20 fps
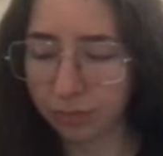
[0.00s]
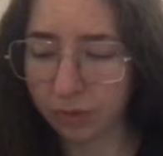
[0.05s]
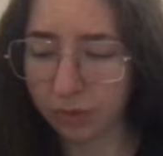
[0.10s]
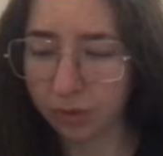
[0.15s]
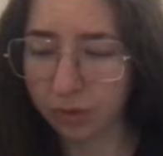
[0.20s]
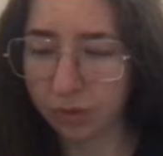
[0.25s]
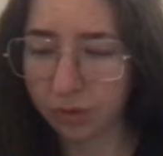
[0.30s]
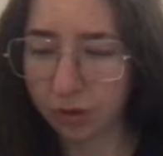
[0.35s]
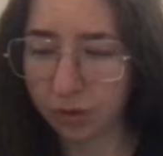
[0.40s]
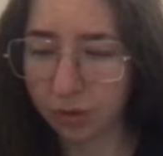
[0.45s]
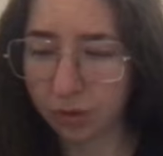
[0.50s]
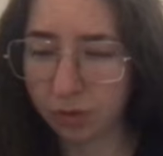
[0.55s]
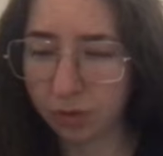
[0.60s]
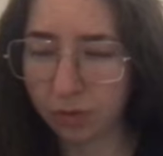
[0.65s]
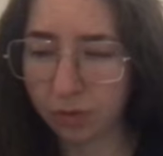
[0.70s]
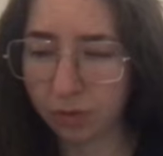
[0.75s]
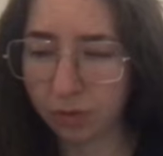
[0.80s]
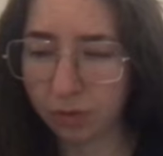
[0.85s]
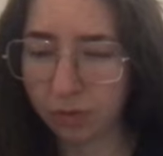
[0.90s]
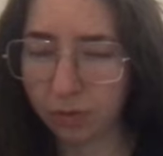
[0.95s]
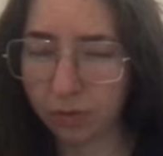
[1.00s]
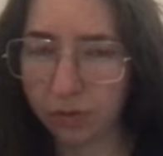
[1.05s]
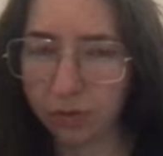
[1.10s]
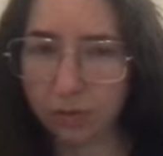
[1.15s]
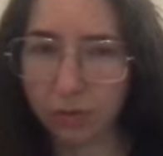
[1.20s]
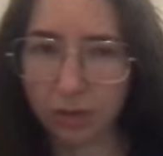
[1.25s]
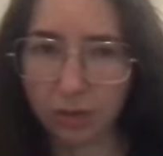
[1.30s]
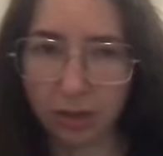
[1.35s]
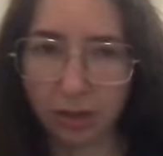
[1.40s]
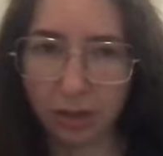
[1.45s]
So what do
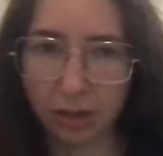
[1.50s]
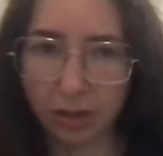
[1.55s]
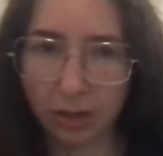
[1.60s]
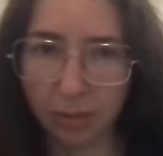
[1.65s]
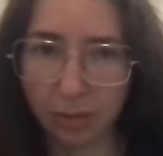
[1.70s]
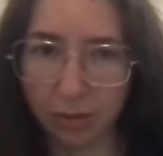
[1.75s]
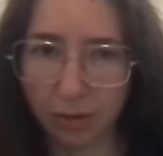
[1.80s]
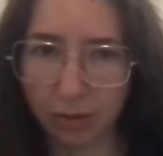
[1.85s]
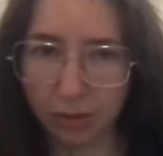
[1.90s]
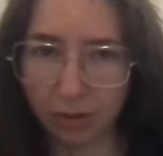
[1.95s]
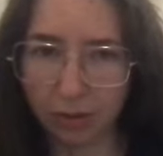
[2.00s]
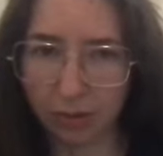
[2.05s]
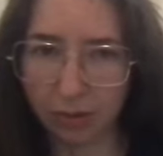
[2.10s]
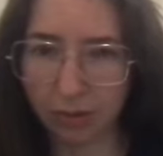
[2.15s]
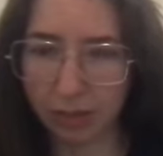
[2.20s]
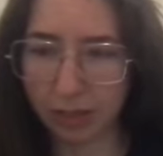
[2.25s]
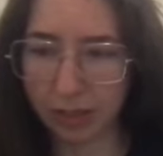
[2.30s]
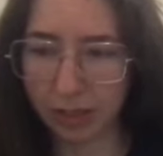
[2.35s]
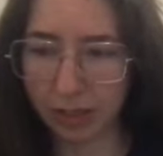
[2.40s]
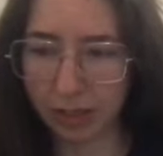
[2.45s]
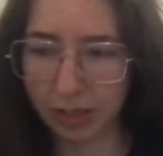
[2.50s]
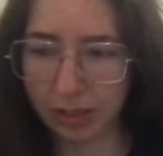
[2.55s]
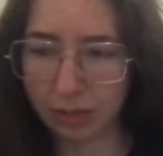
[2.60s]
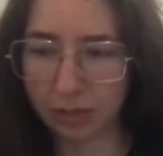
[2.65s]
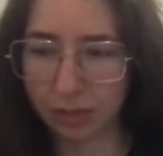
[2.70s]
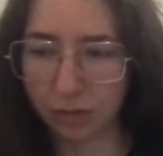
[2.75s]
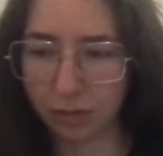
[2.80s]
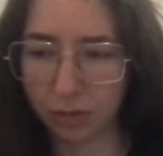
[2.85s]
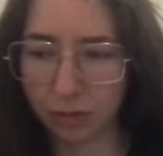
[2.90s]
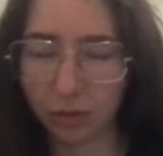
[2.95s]
you think about this?
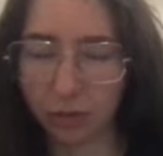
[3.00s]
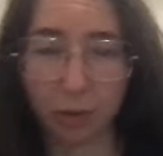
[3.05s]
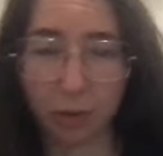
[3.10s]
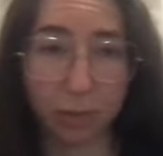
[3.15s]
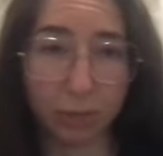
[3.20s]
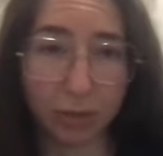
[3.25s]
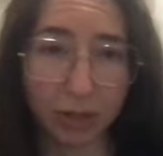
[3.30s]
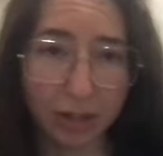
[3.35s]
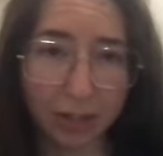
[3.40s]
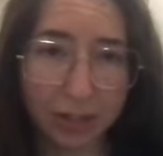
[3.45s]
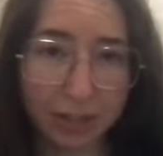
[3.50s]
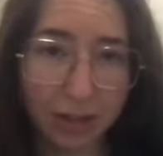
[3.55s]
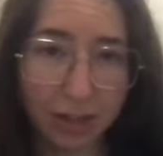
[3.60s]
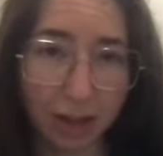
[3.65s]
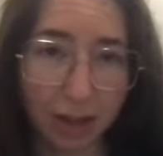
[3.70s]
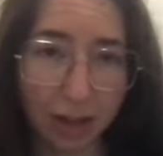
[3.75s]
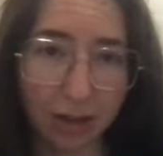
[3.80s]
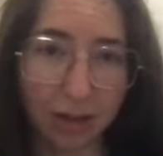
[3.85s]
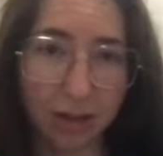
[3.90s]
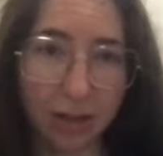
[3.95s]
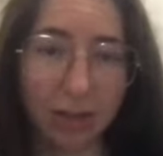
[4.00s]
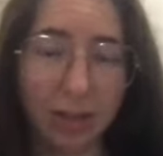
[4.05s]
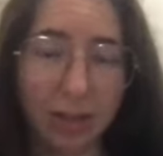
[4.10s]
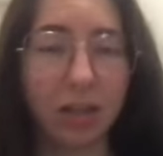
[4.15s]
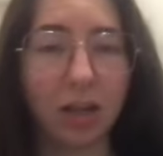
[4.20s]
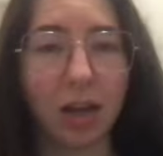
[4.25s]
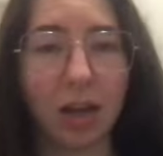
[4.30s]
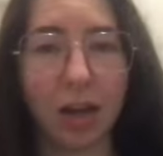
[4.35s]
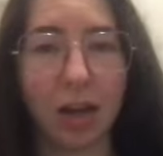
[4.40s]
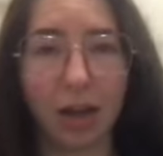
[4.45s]
So first of all, I'm really excited.